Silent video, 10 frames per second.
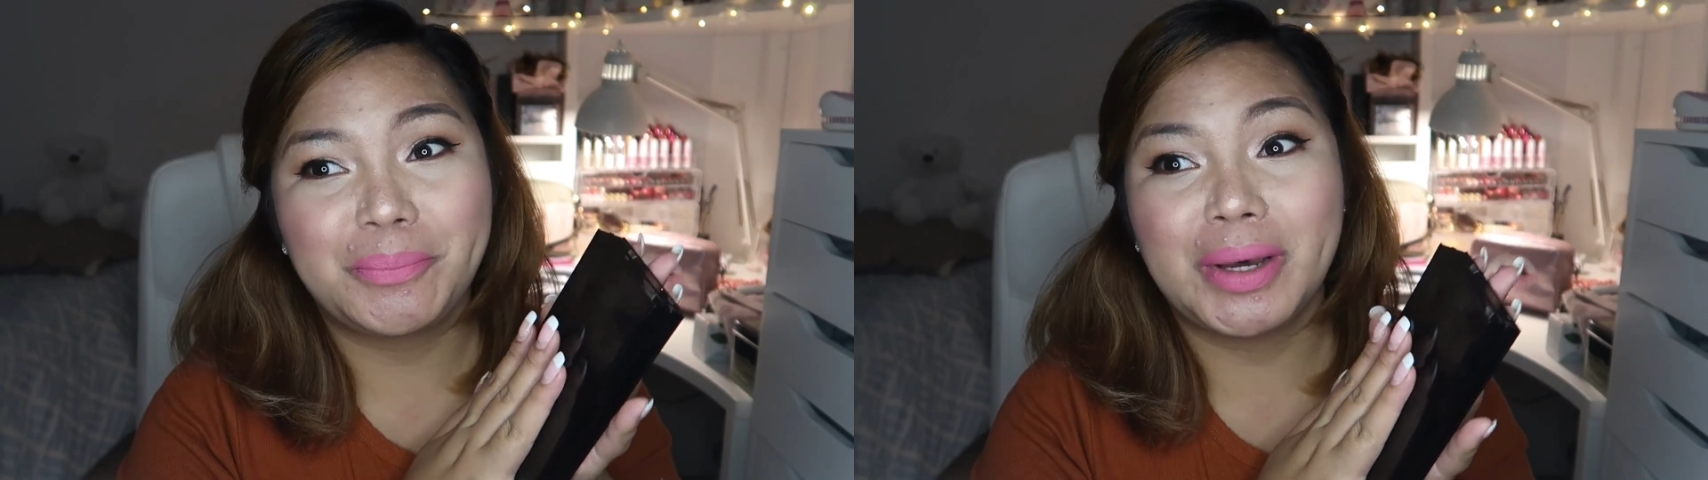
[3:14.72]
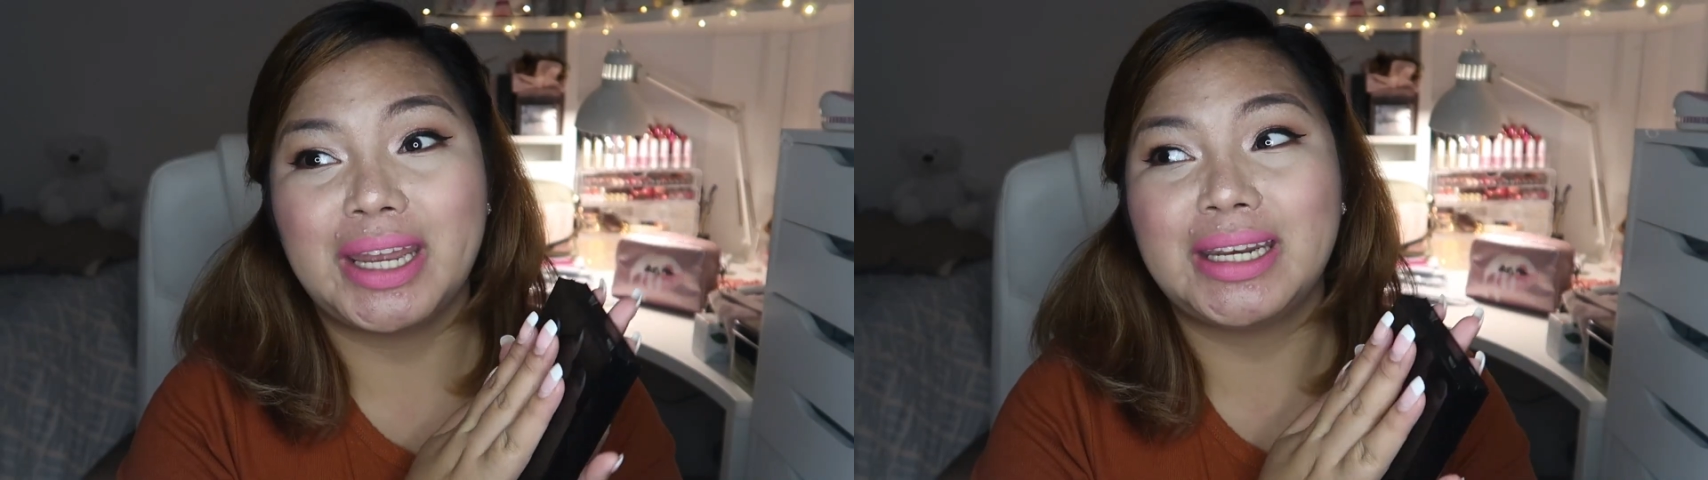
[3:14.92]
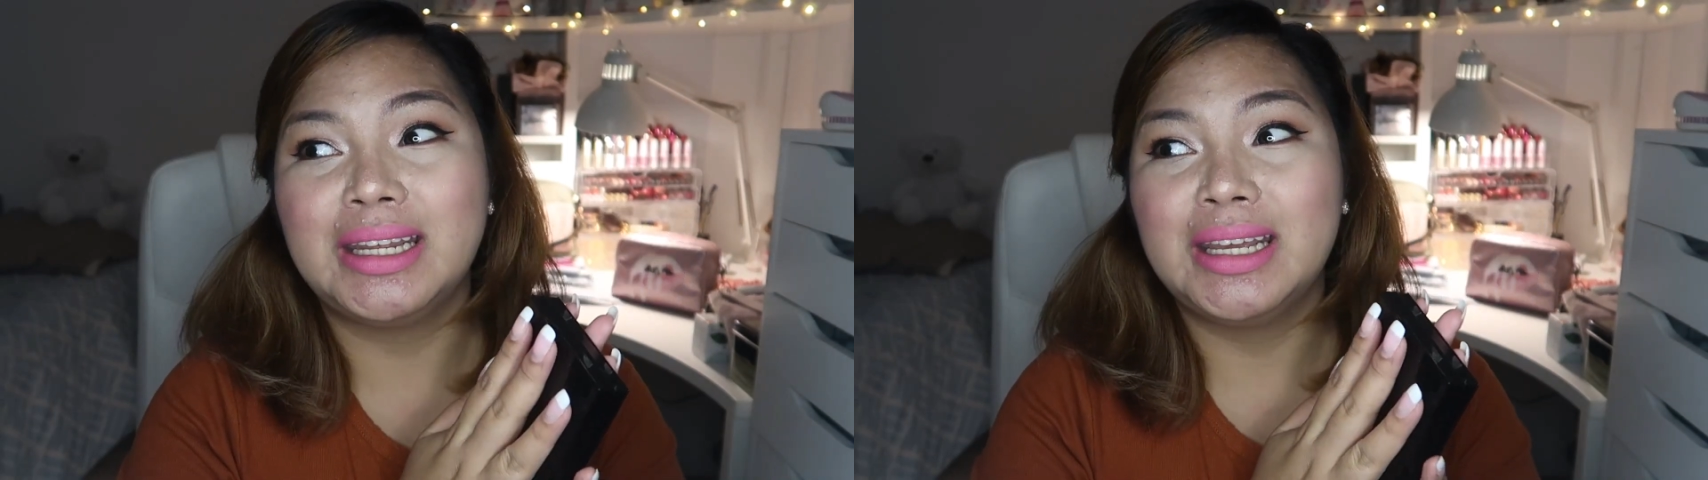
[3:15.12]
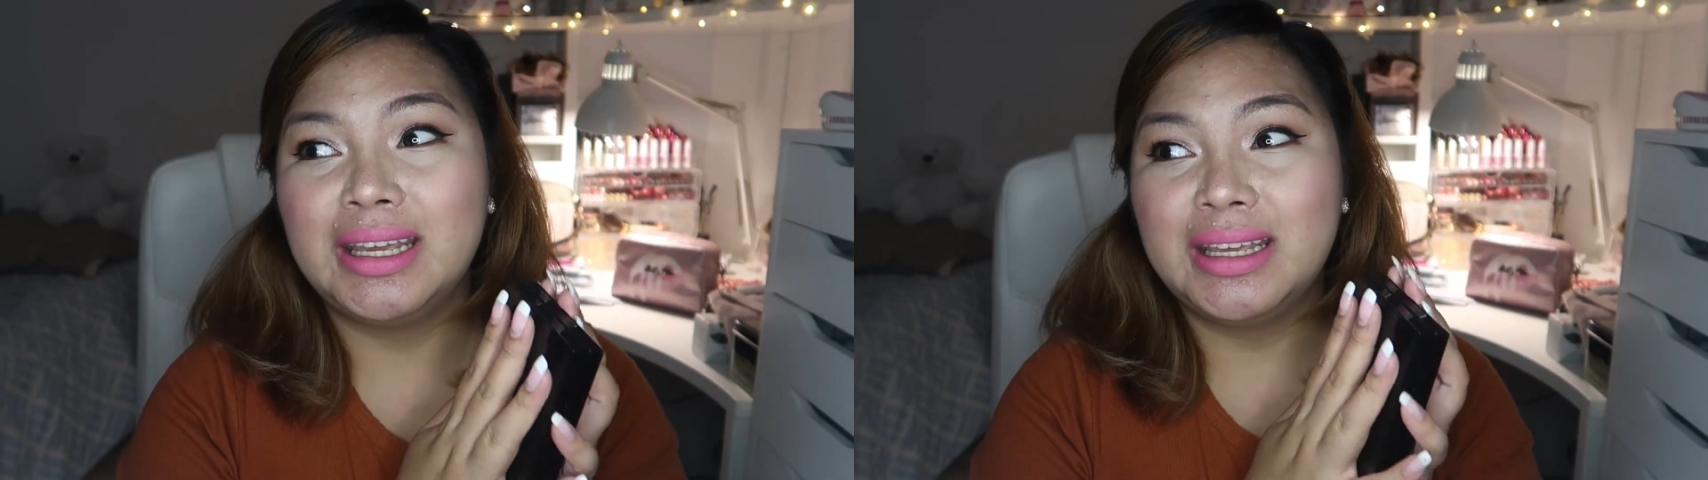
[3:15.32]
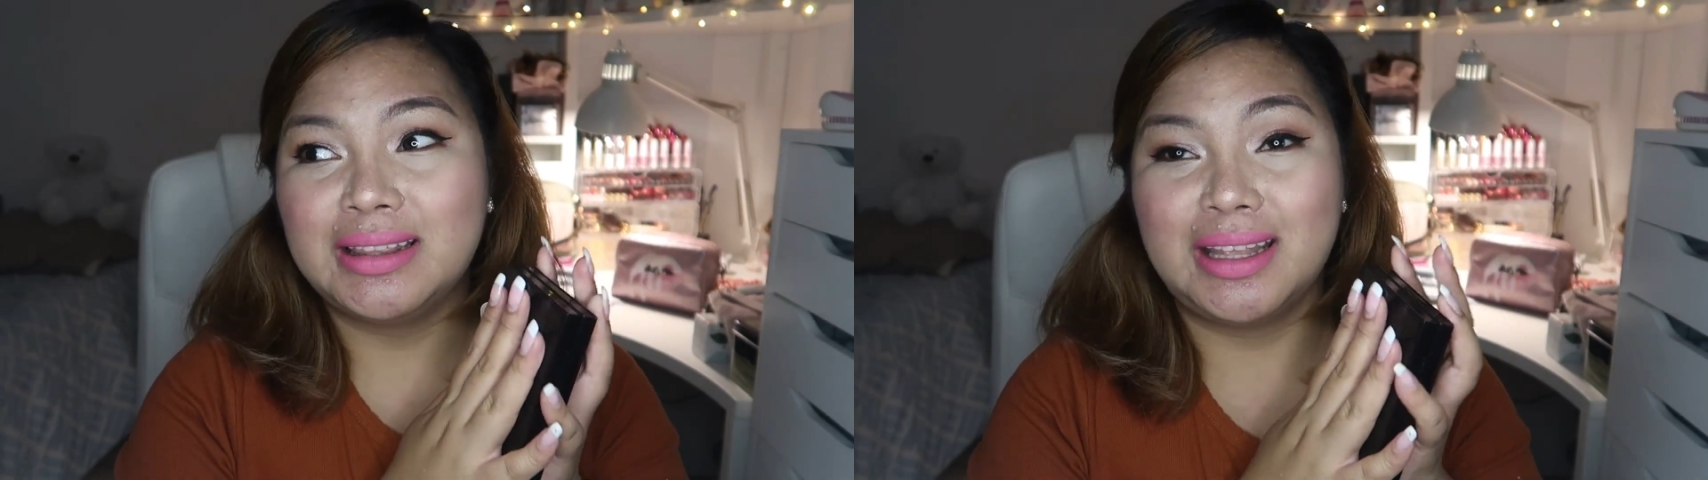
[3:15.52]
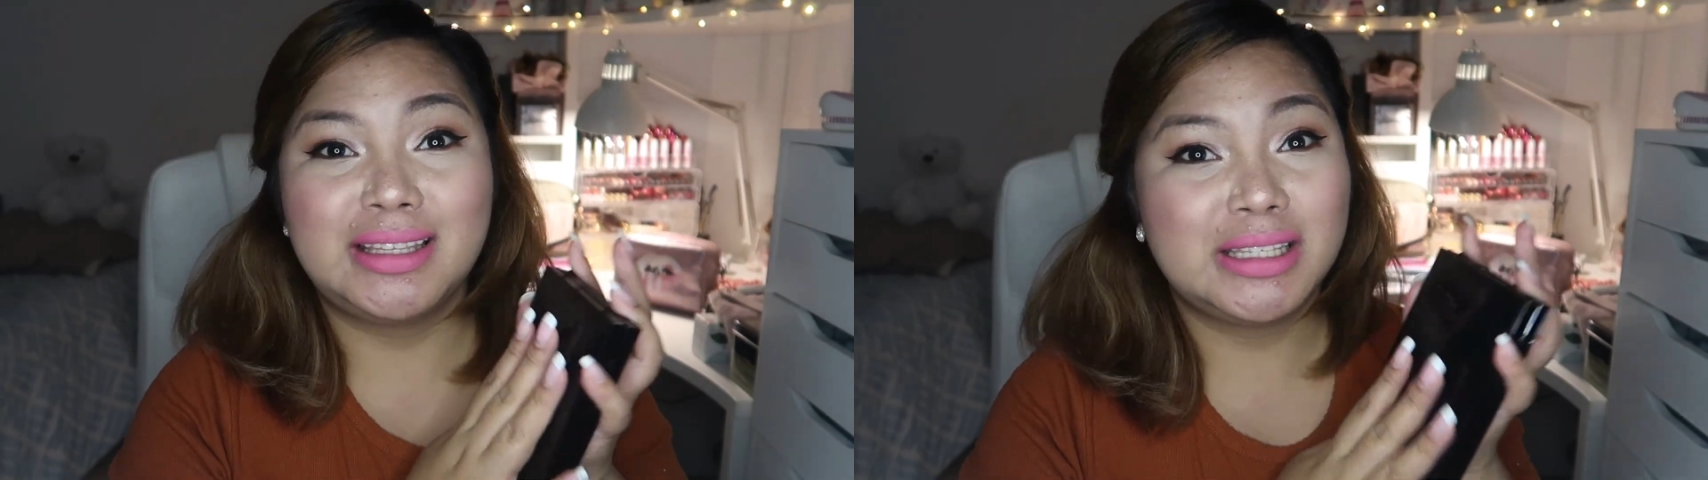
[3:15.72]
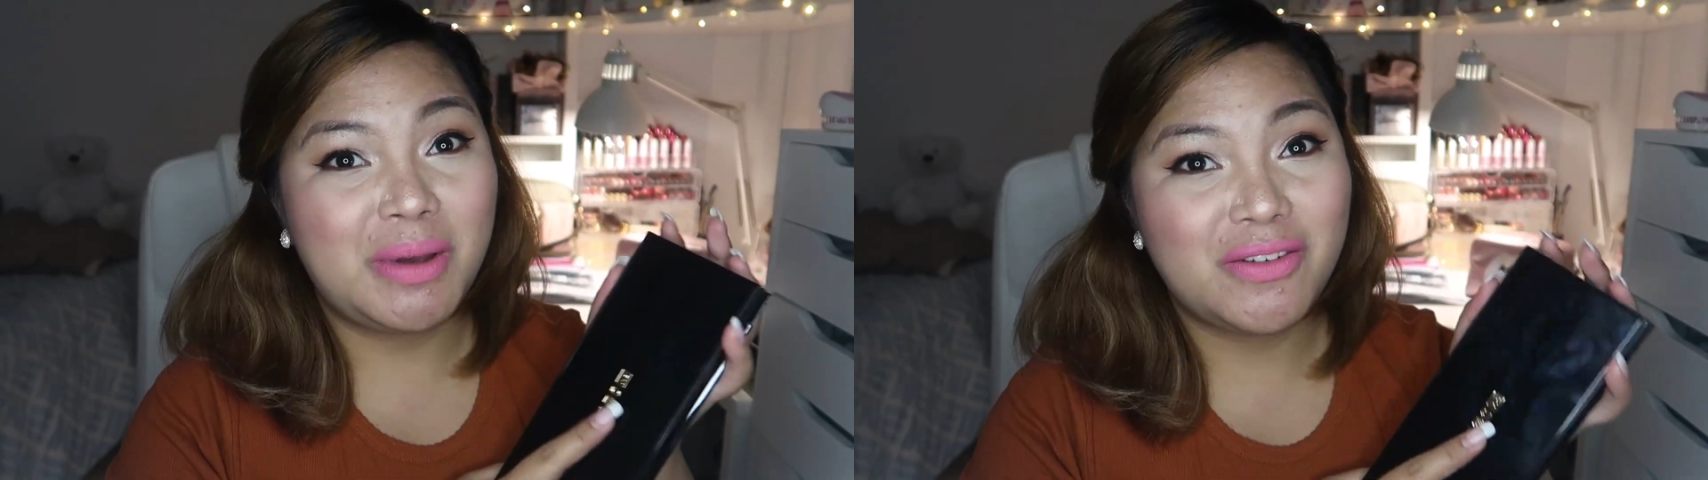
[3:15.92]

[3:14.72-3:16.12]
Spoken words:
But this is